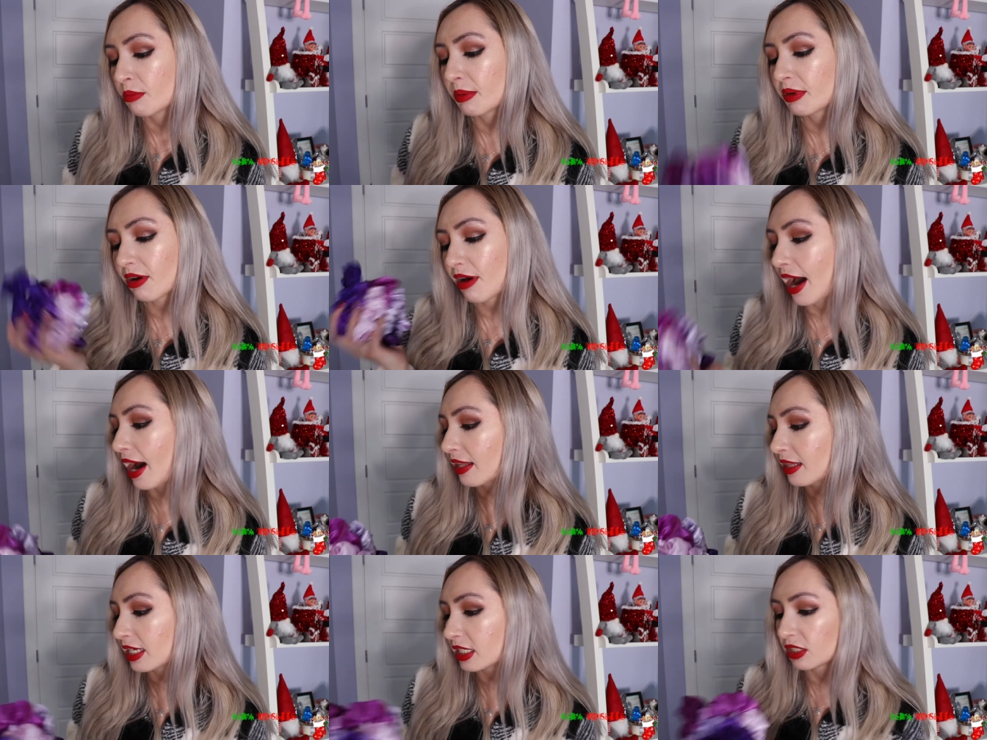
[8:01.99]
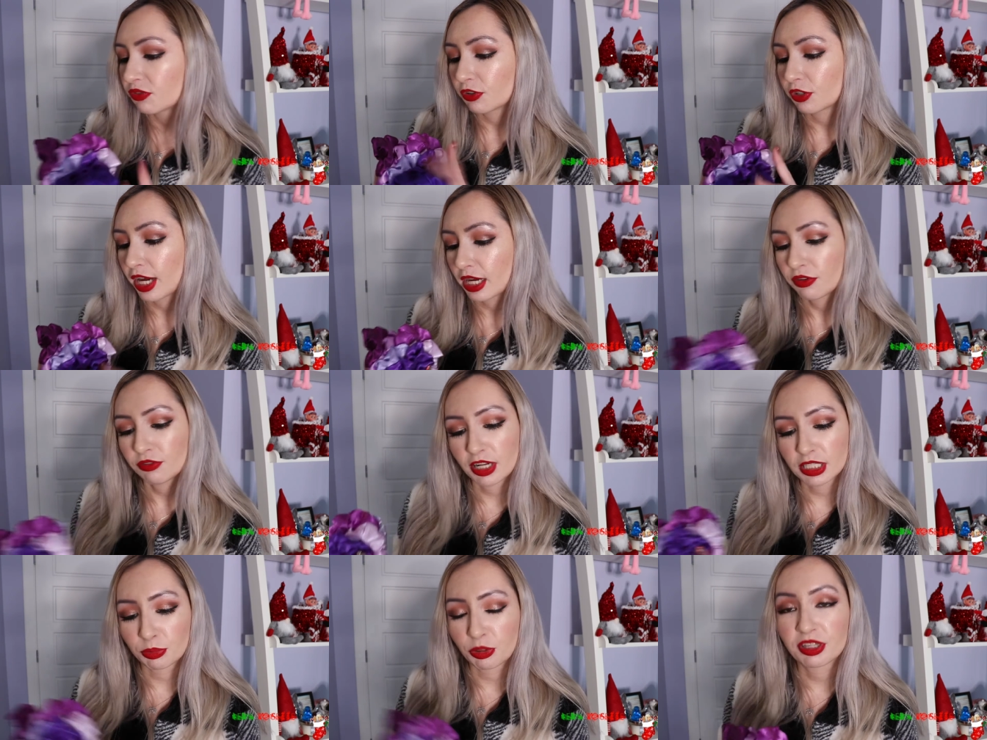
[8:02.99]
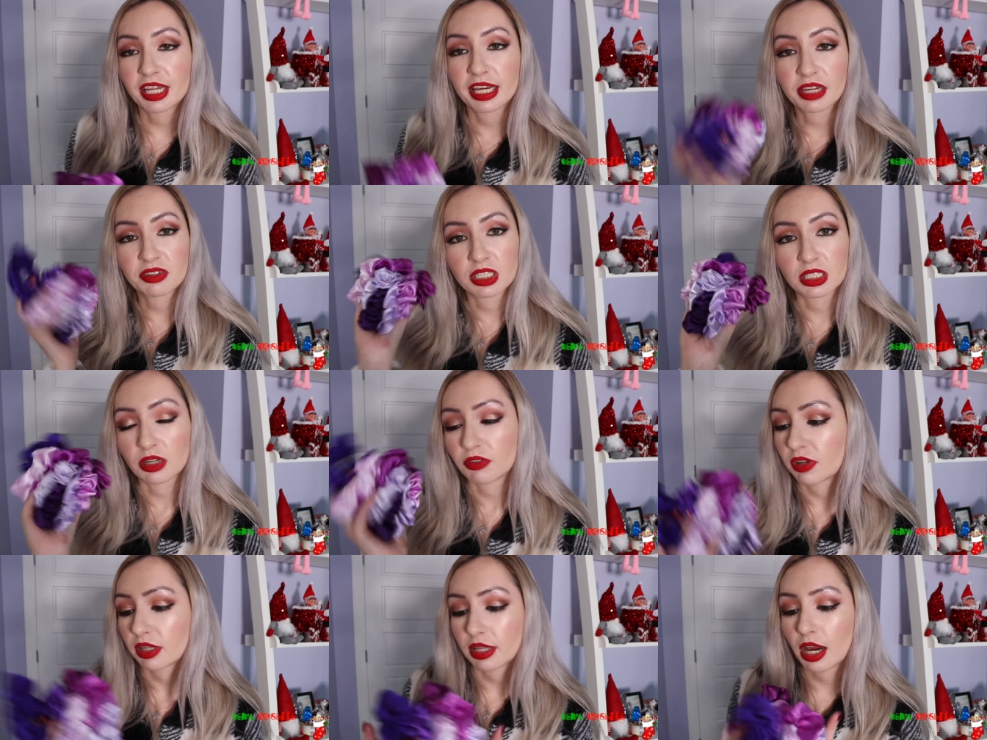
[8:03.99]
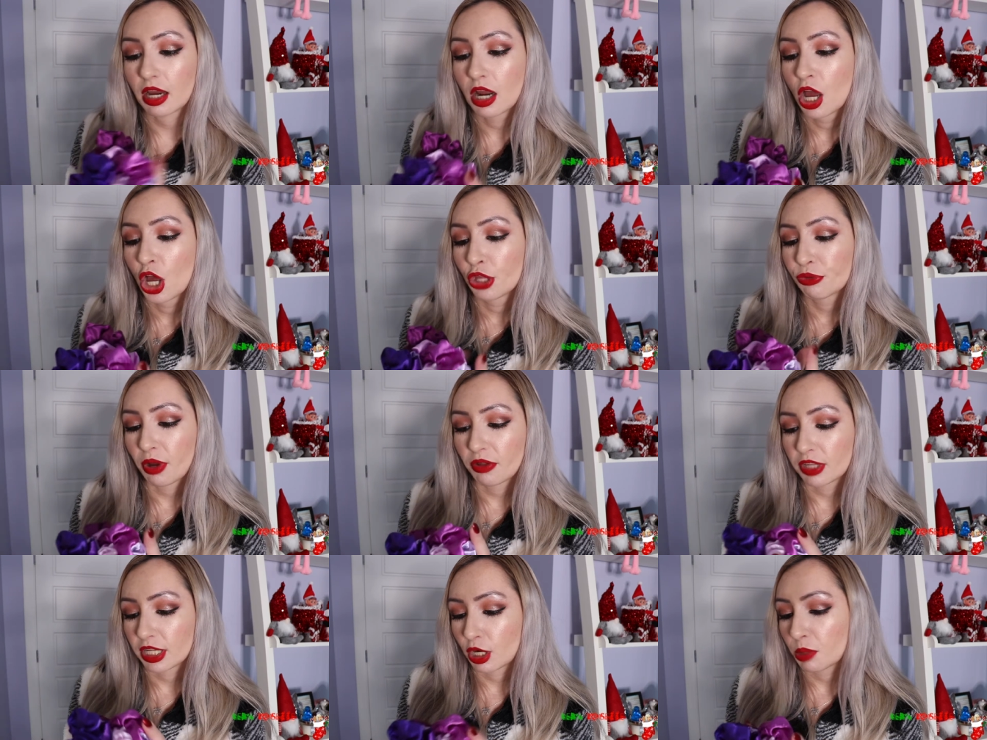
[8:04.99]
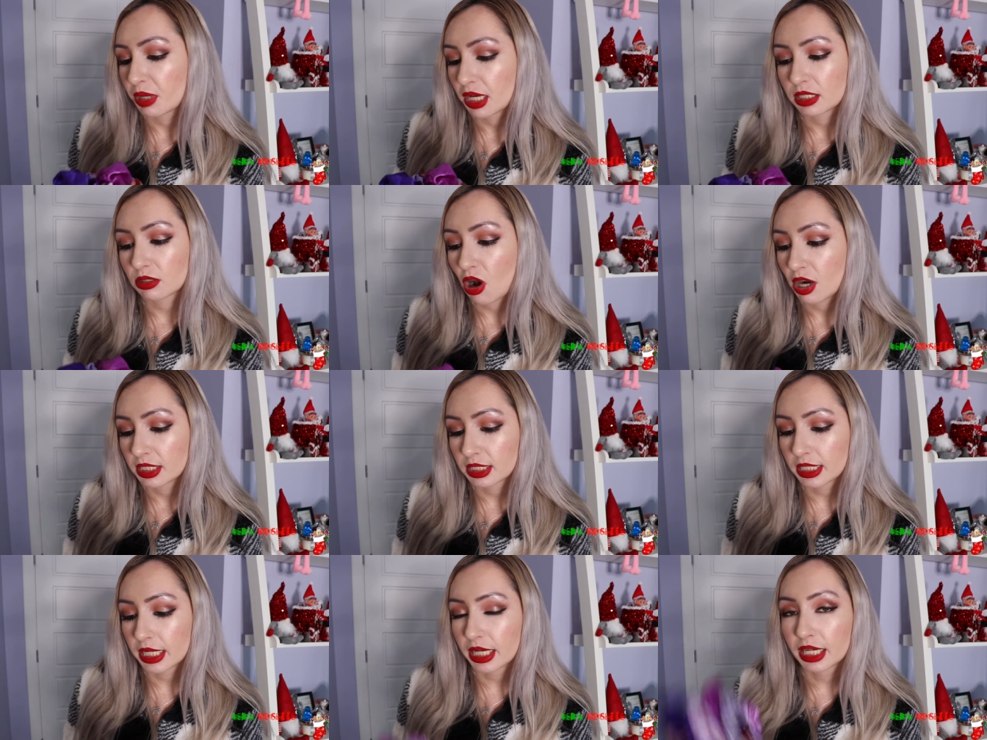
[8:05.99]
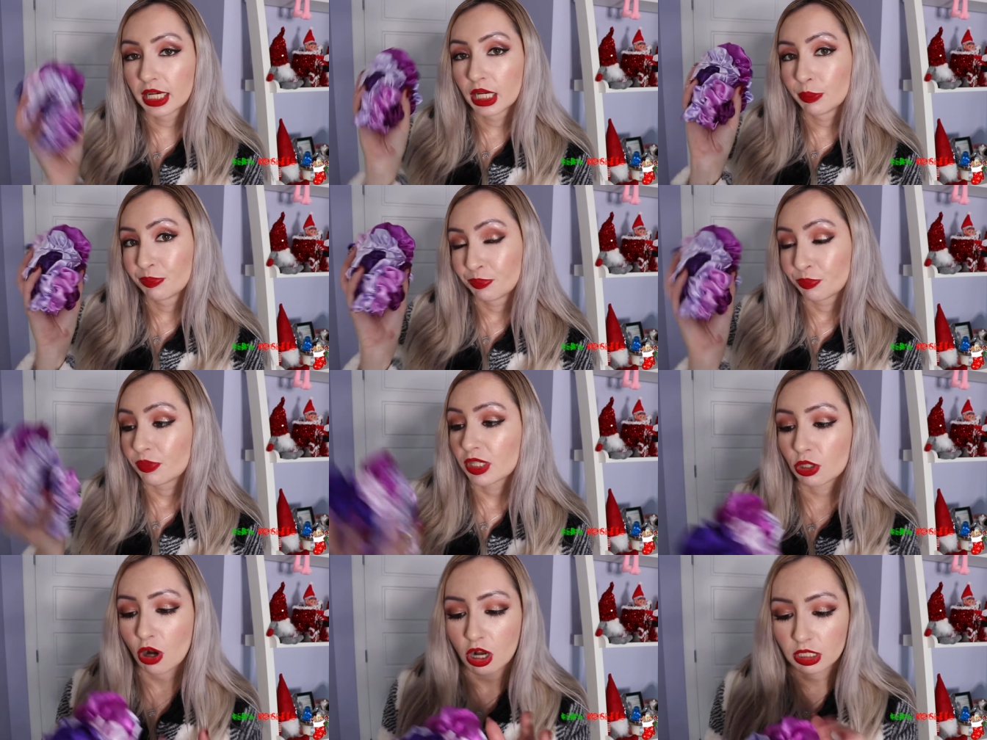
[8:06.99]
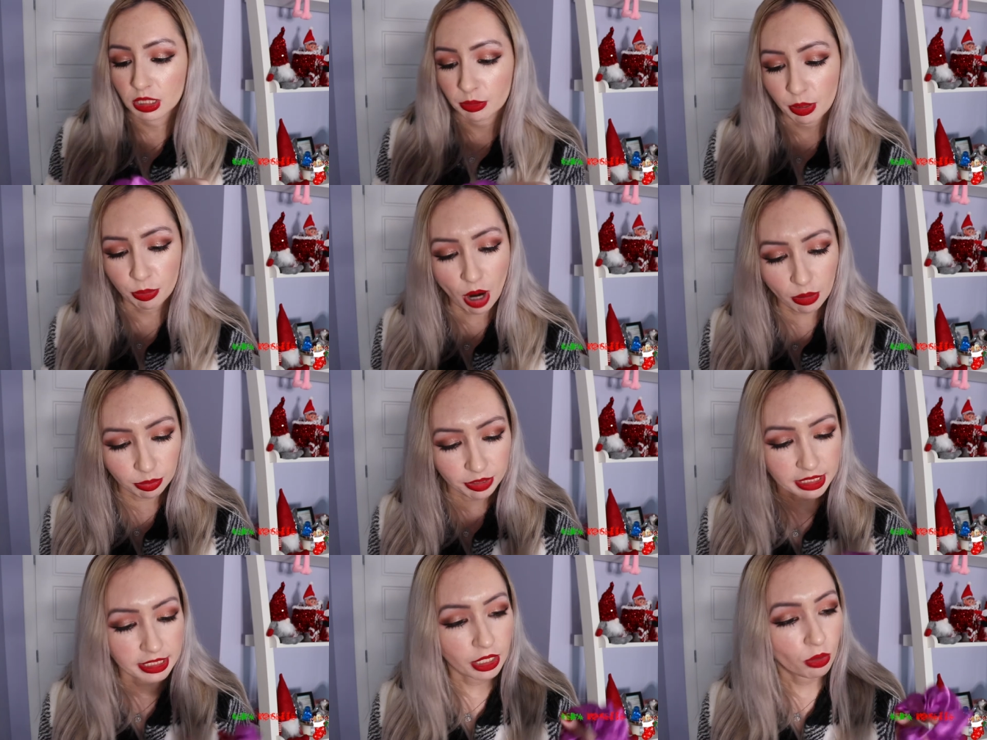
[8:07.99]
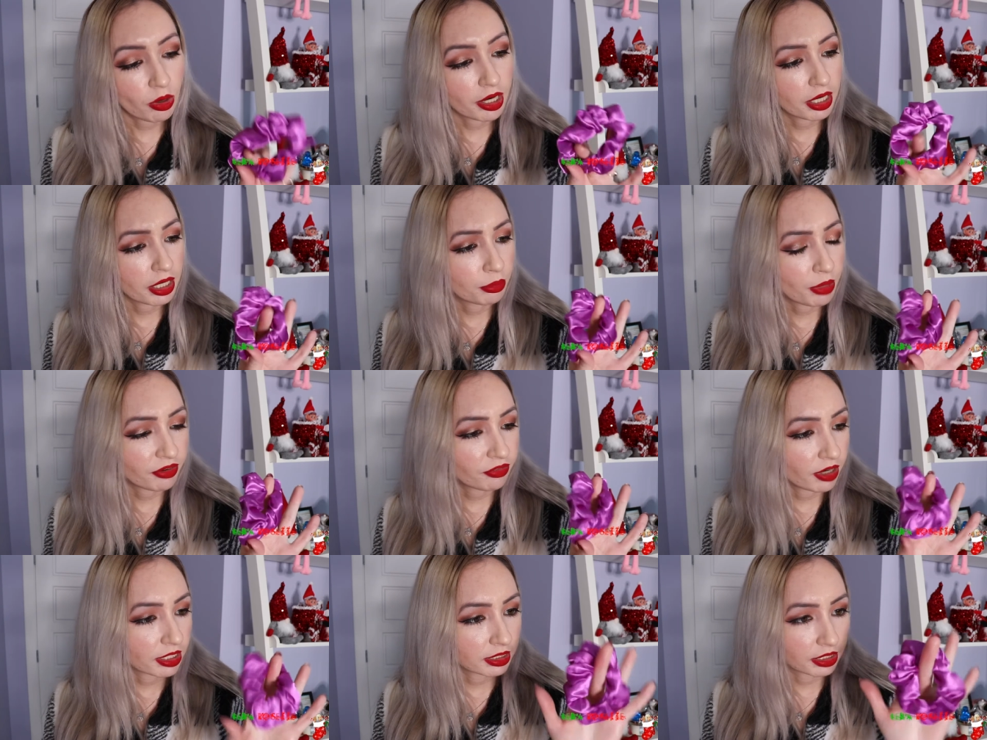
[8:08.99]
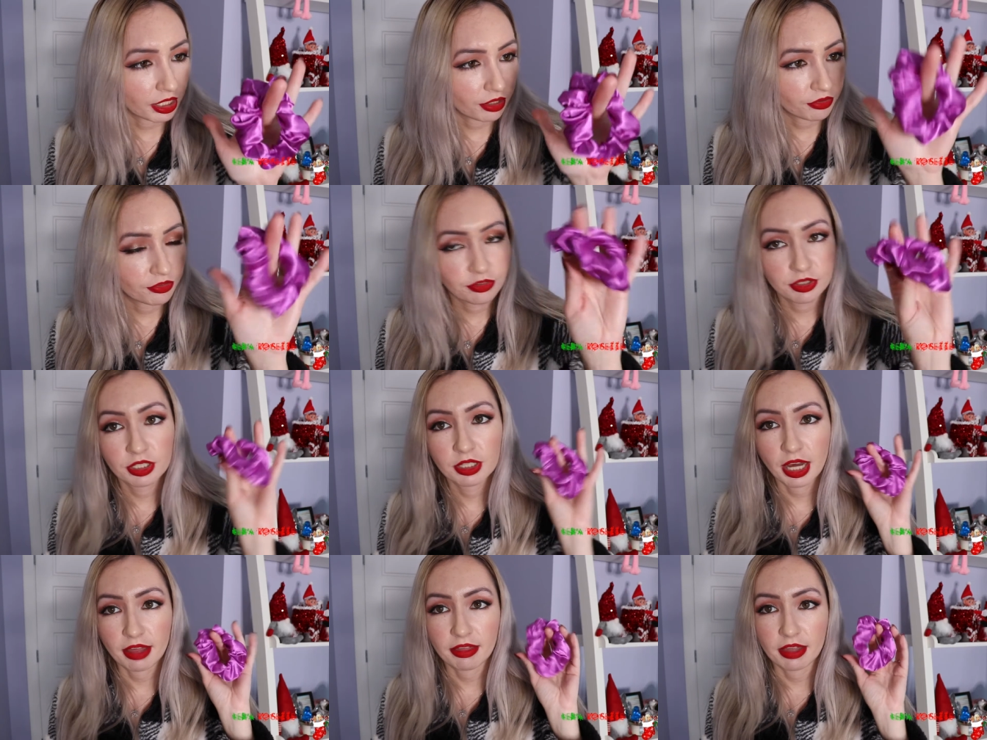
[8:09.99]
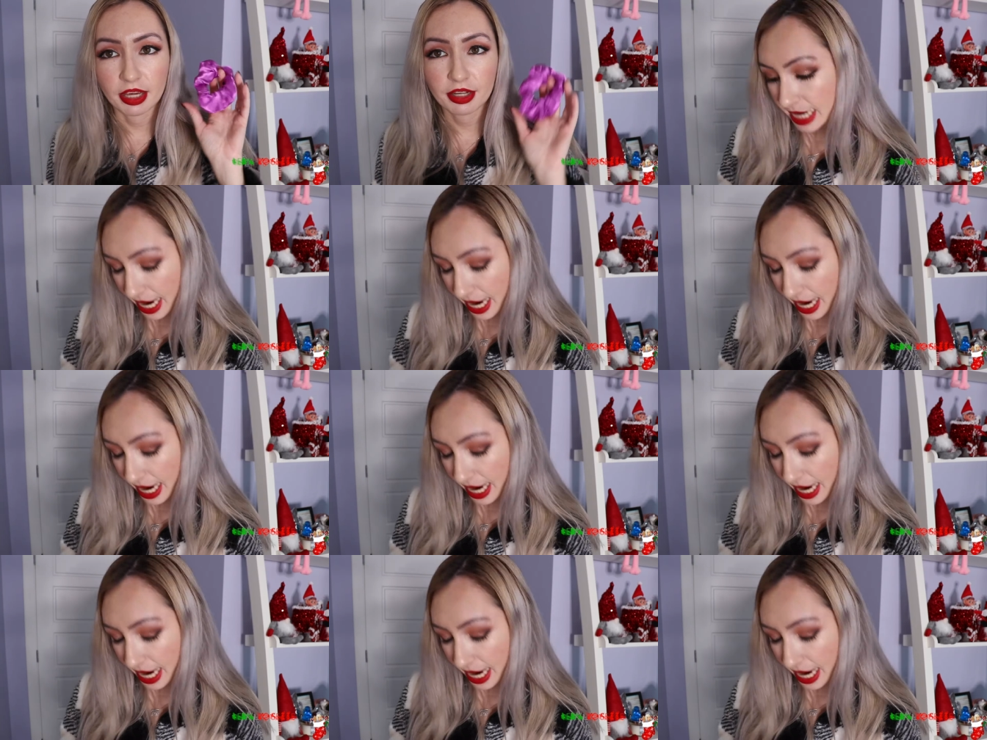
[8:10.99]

Maybe I'll add these for like friends' birthday gifts and stuff like that throughout the year, because honestly, these are awesome. I'll probably stick one in my friend's gift, I think.